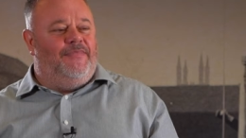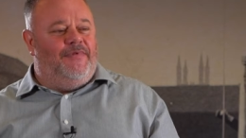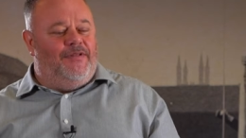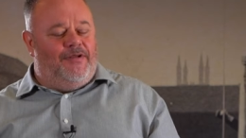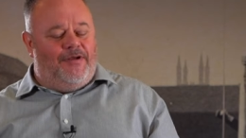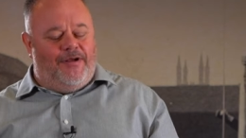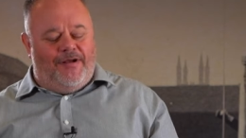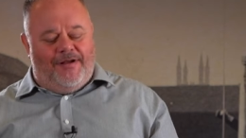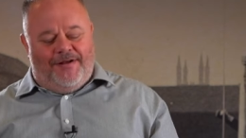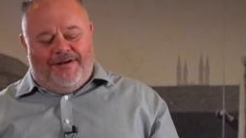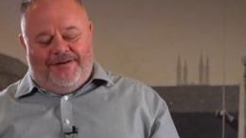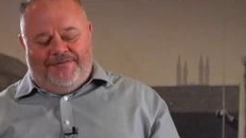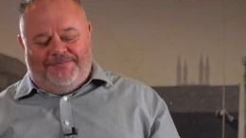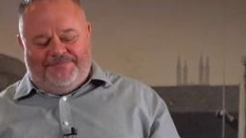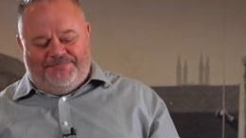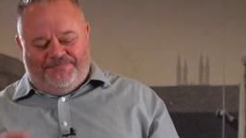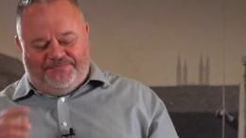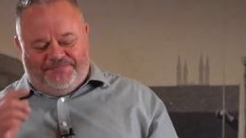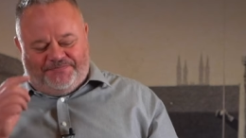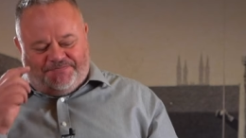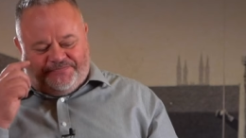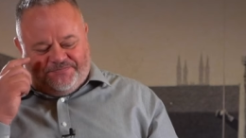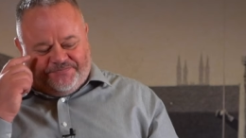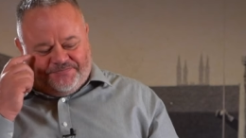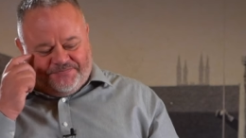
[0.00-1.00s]
after
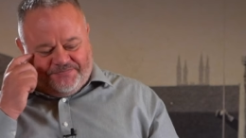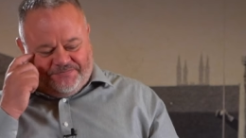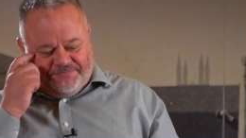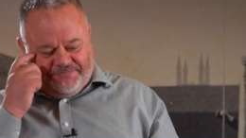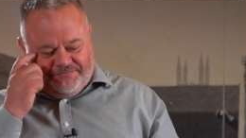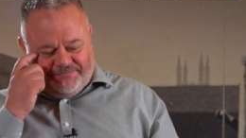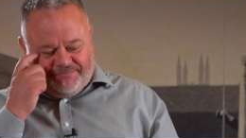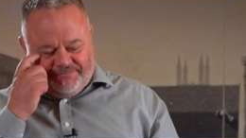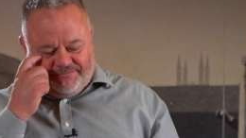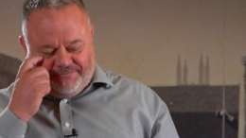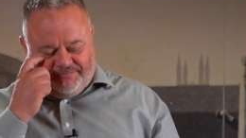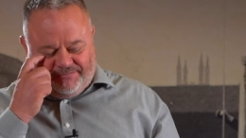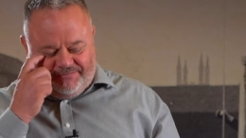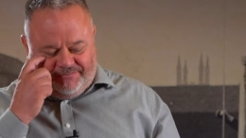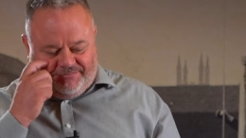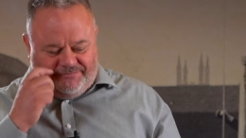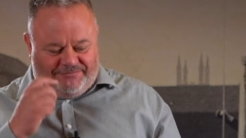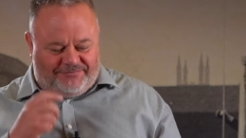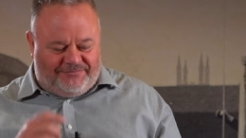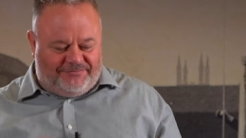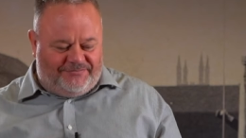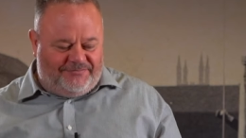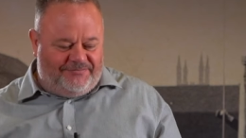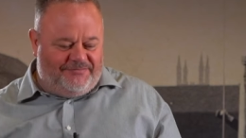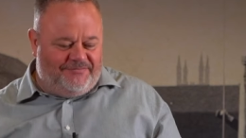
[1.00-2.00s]
the FA Cup
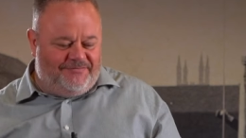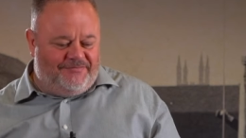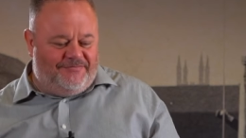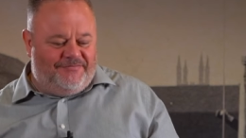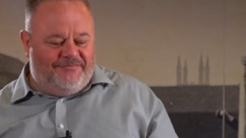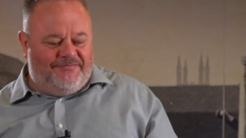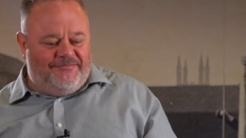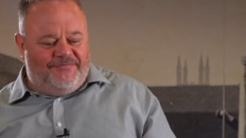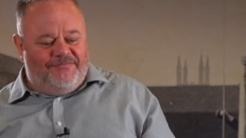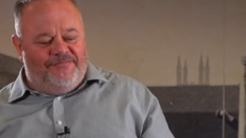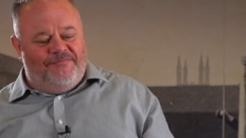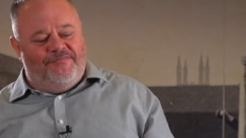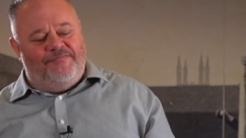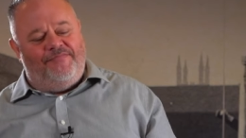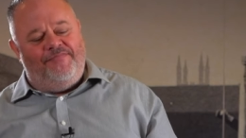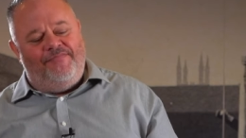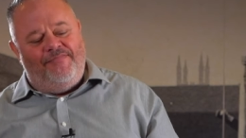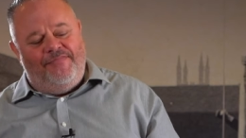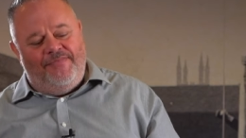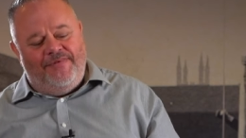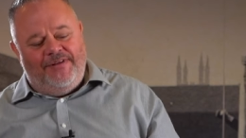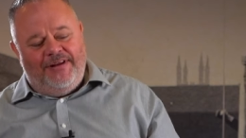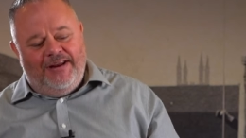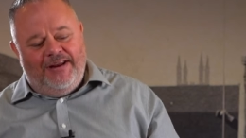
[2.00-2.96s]
final, is that a true